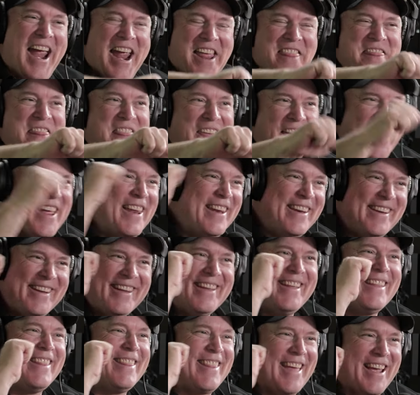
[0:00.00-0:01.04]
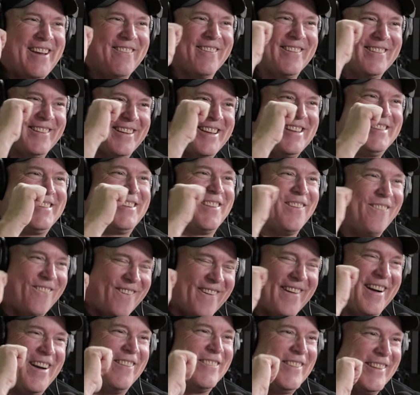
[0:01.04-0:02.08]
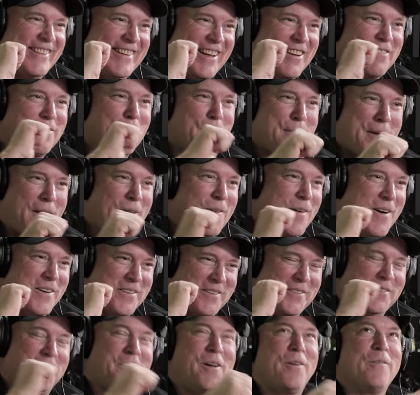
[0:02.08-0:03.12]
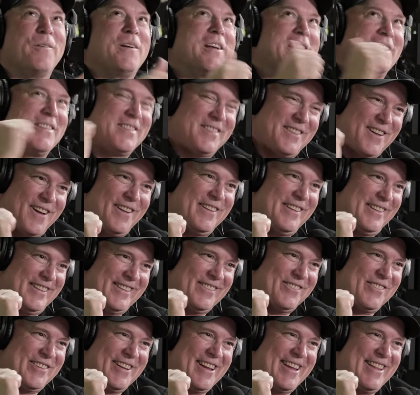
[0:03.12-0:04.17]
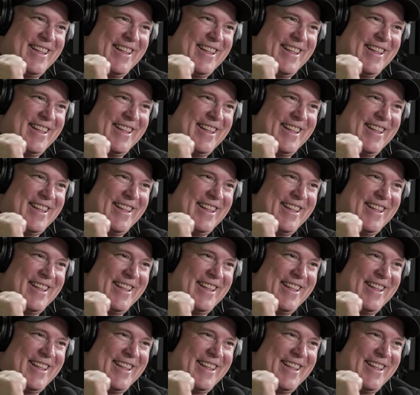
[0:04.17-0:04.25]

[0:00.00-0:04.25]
and then they released the Warhammer thing for Power Wash, so I reinstalled it to play